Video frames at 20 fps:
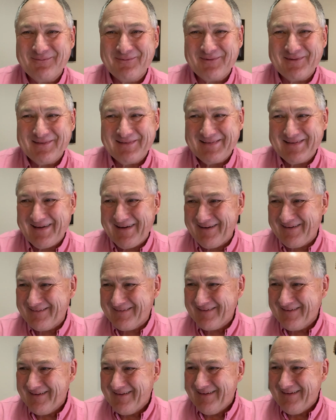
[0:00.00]
for a
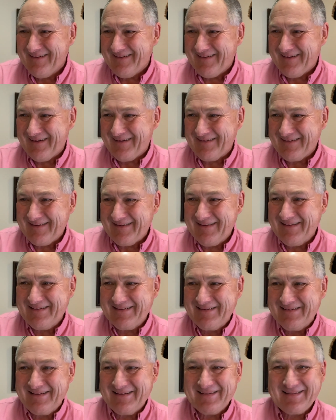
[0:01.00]
town.
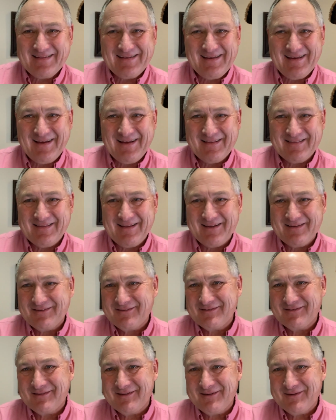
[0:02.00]
In Gilead,
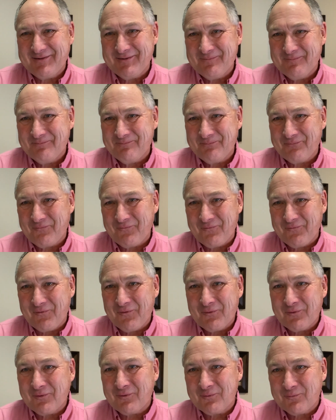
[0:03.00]
that's the
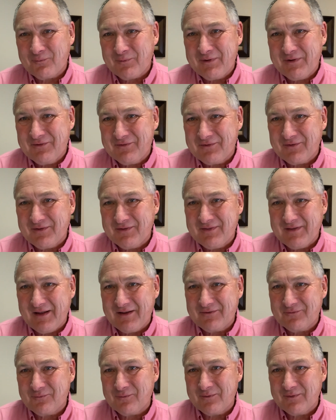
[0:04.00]
fertile region.
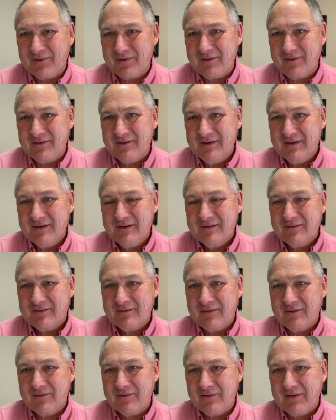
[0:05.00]
That's where
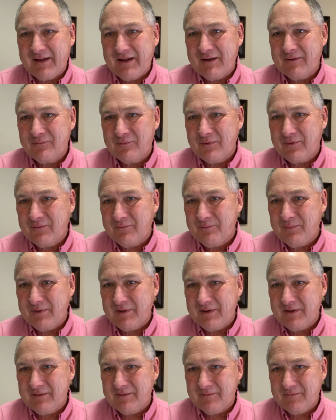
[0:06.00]
the land would have
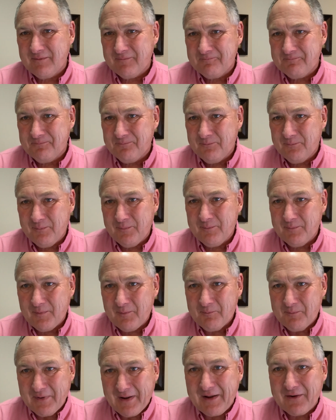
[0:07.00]
been
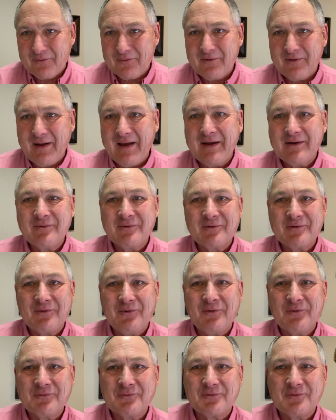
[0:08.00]
better
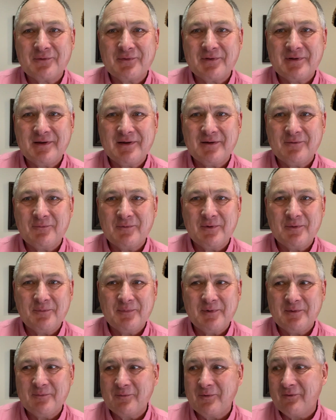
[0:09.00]
agriculturally. It would have
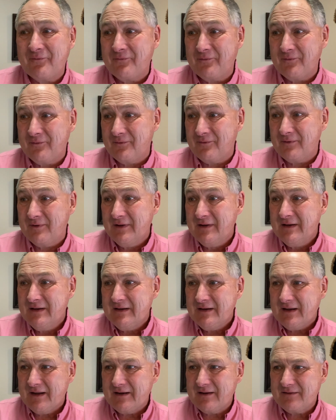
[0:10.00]
been more fertile.
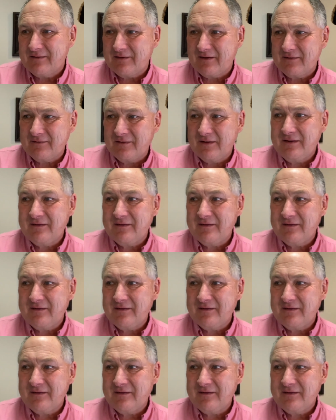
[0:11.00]
And he says